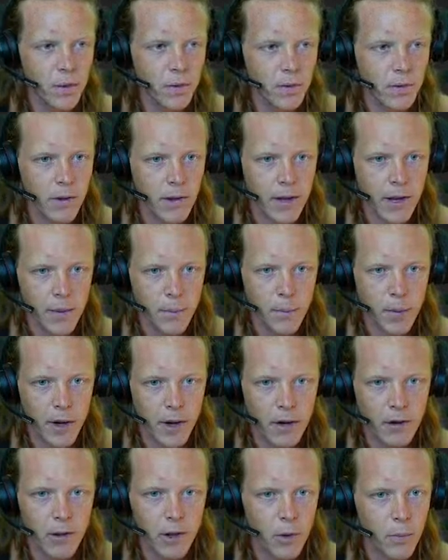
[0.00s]
like
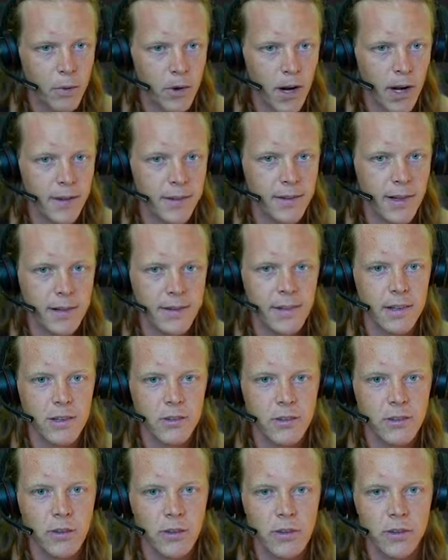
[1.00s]
parallel processing.
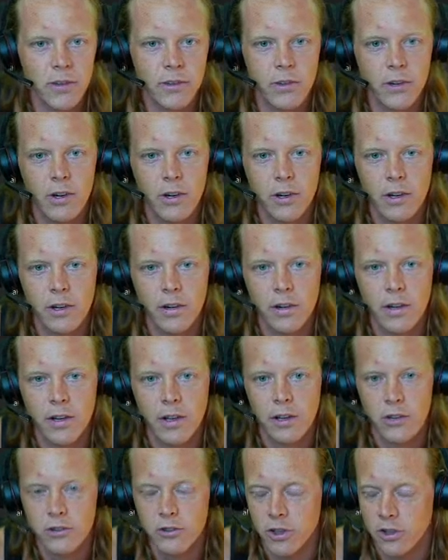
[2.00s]
So this is in our
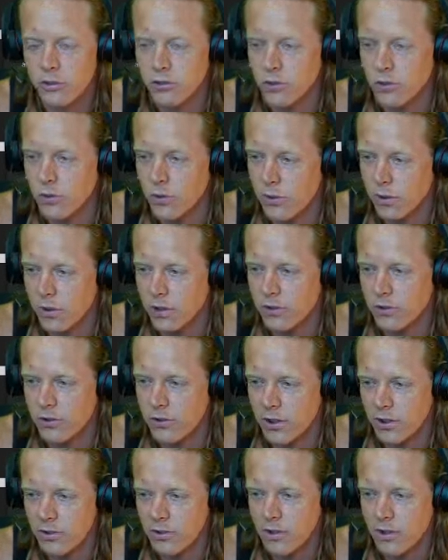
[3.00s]
ingestion
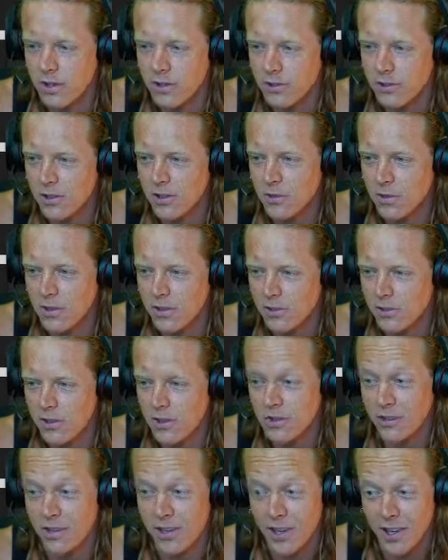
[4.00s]
orchestration engine, which
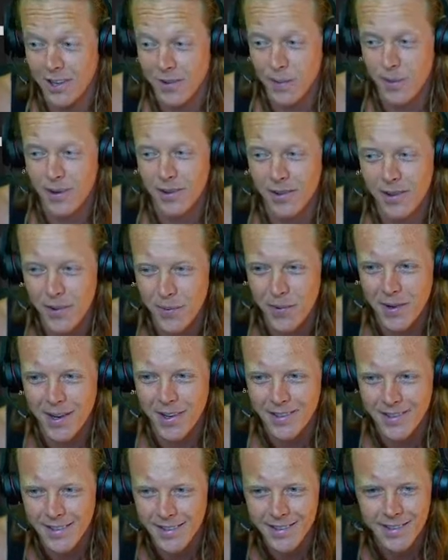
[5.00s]
does a lot of parallel
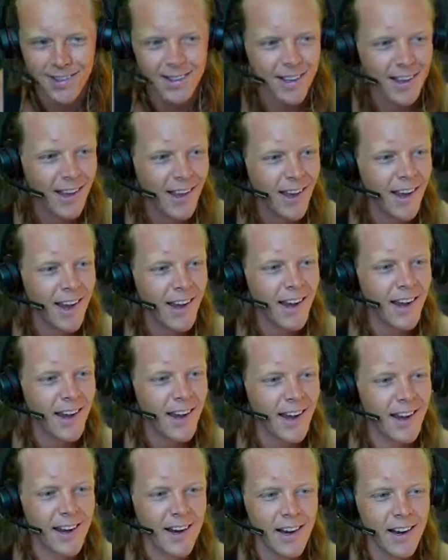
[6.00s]
processing.
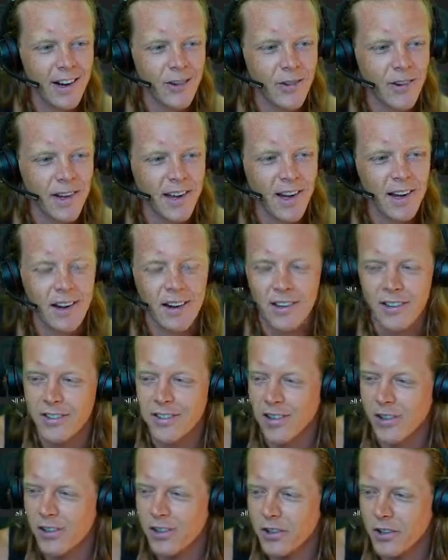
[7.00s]
And here we got
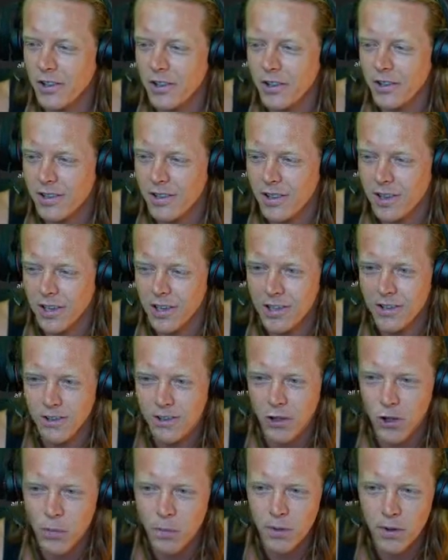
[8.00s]
ourselves a
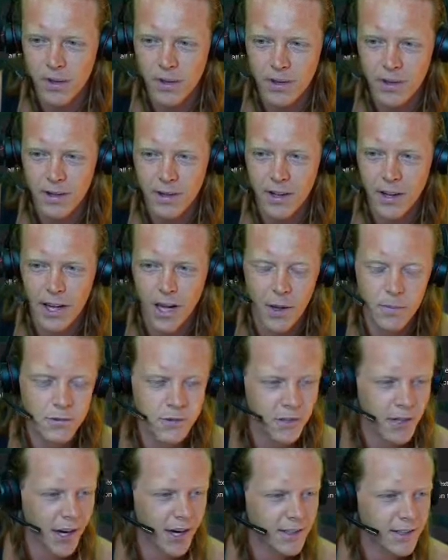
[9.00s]
global
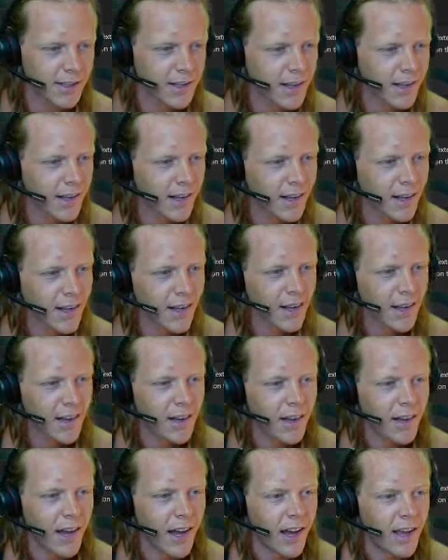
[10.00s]
object.
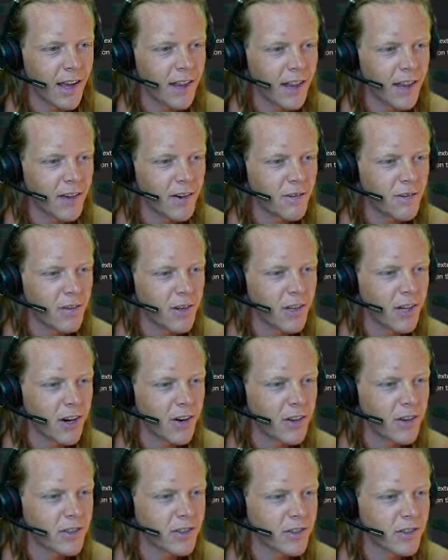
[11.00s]
And then if we
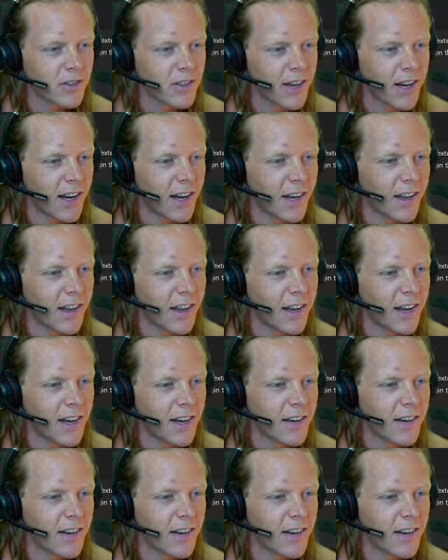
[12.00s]
go and just kind of like,